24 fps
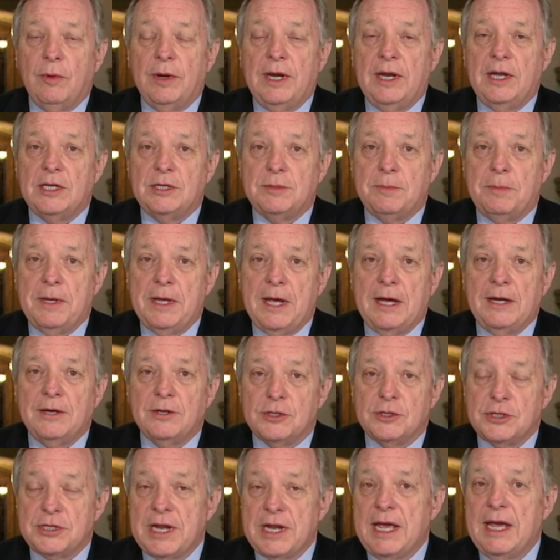Senator Dick
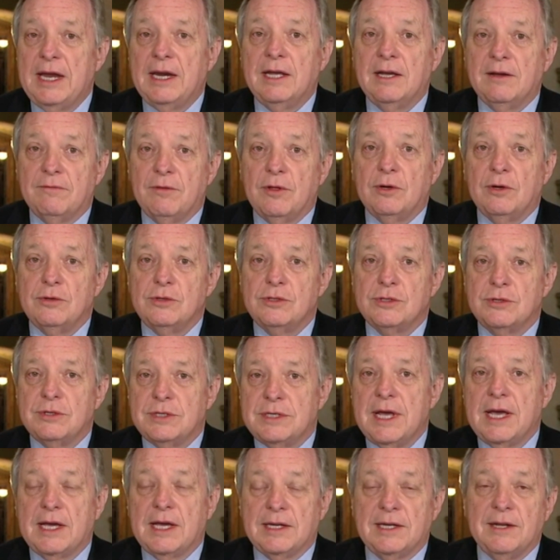Durbin appearing on
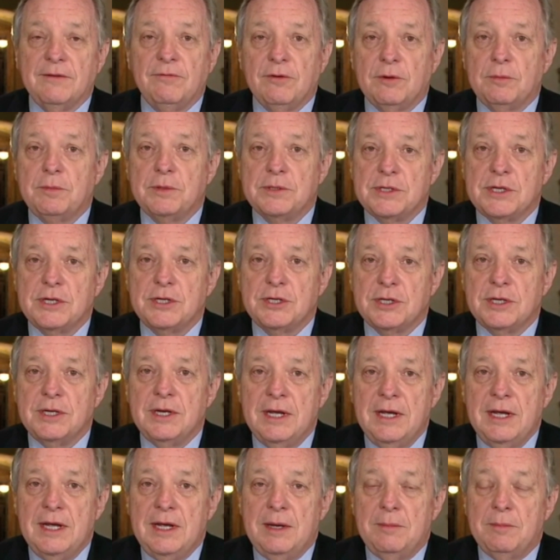CNN, seeming to
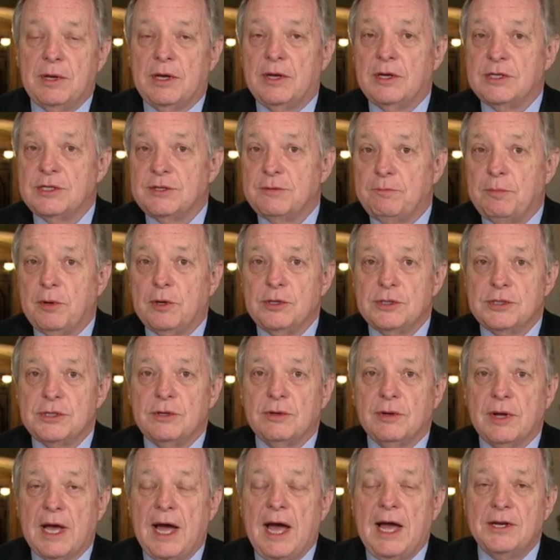back both
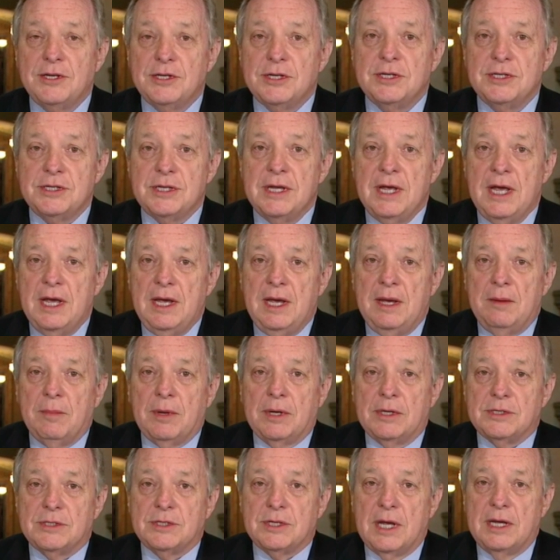positions, arguing.
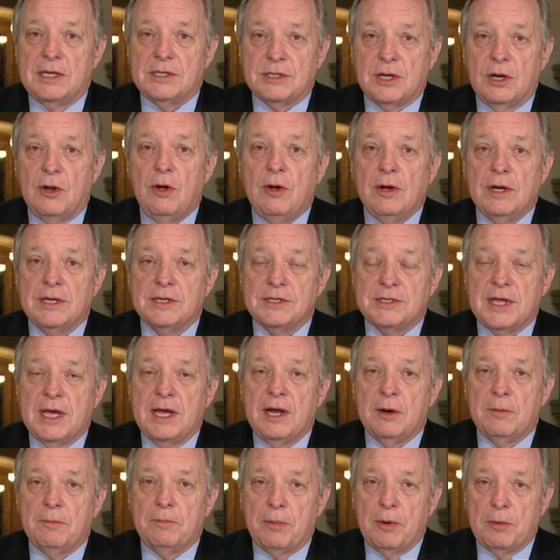But as, as long as they
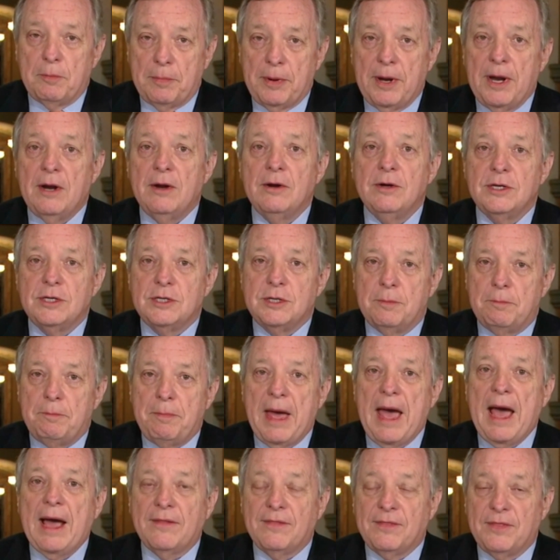are prepared to
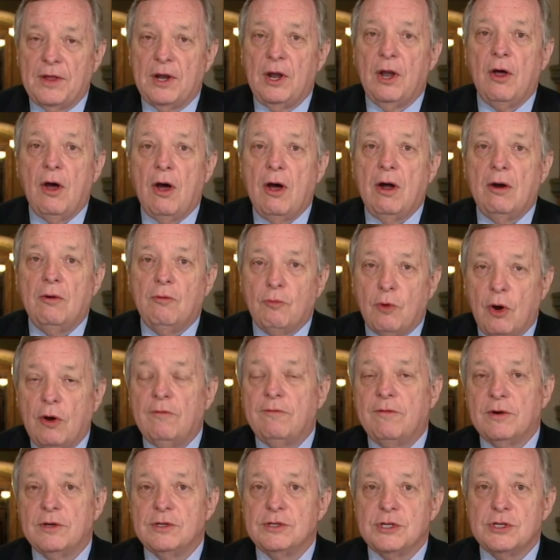back the law, Roe
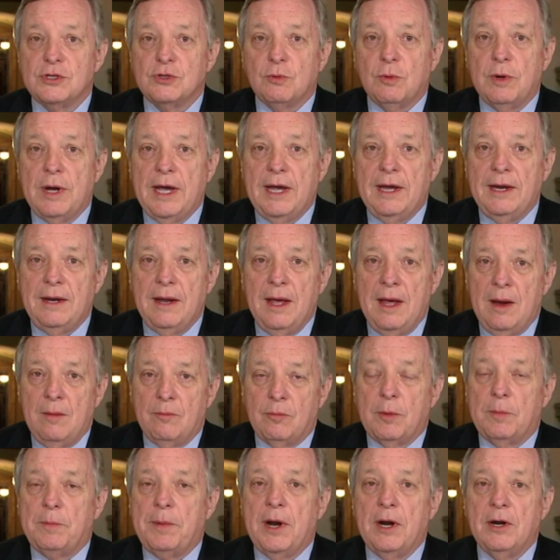versus Wade,
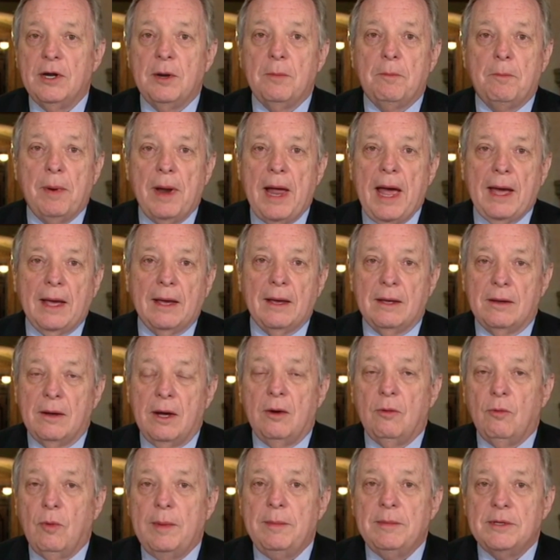prepared to back
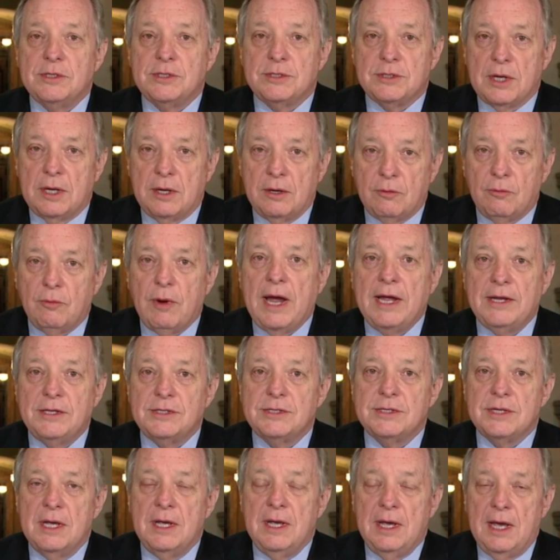uh, women's uh,
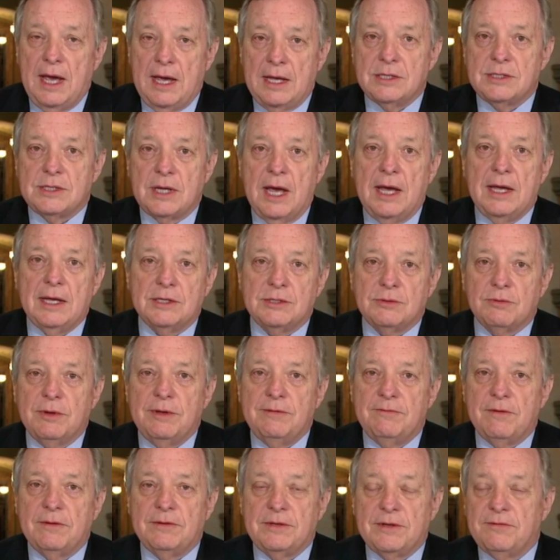rights as, as
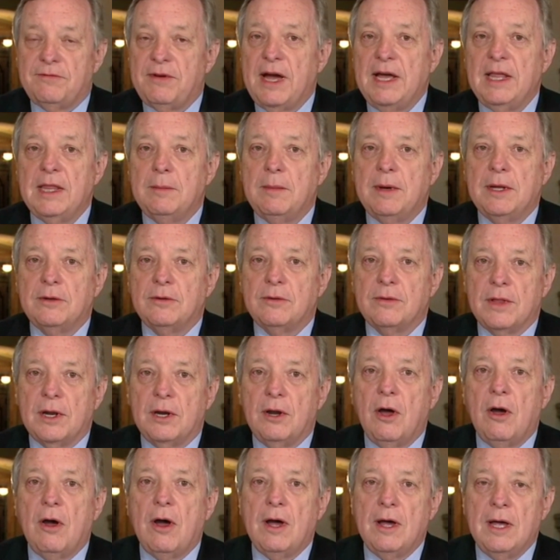we've defined them under the
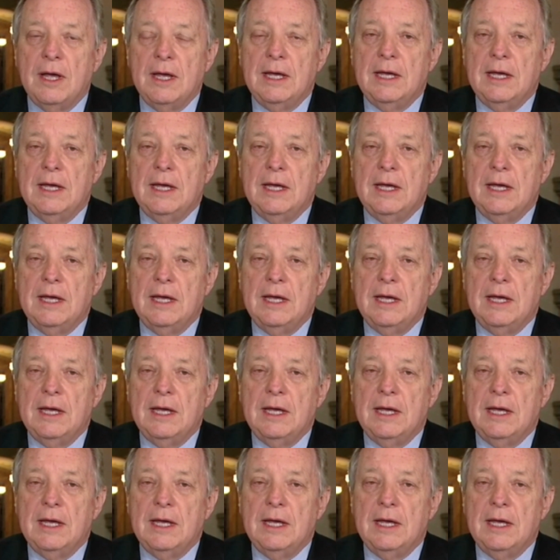law,